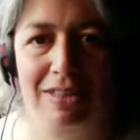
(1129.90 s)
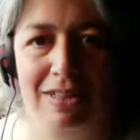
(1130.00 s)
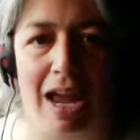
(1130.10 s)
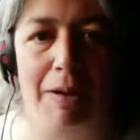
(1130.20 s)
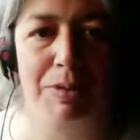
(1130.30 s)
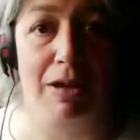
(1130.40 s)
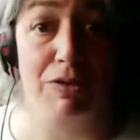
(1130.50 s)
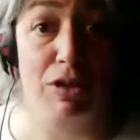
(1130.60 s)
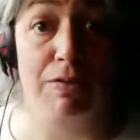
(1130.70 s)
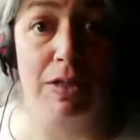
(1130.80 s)
types
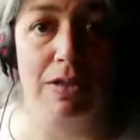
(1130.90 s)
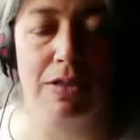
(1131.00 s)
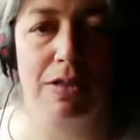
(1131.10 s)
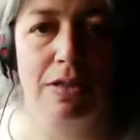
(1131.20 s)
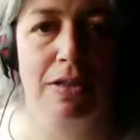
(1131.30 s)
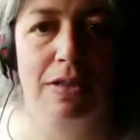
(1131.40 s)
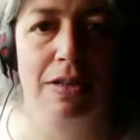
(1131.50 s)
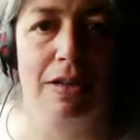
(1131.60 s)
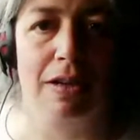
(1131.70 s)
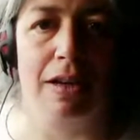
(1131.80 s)
of services.
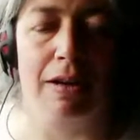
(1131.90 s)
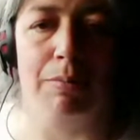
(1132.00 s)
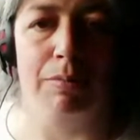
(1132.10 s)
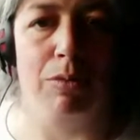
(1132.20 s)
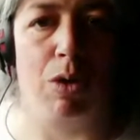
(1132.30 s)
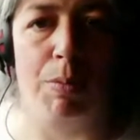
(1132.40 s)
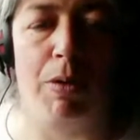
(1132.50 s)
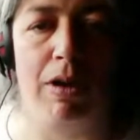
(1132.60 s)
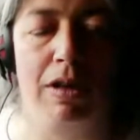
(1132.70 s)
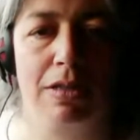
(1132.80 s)
Or
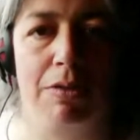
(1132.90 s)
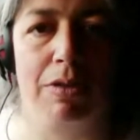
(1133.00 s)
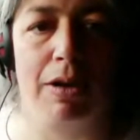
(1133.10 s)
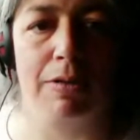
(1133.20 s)
products out there.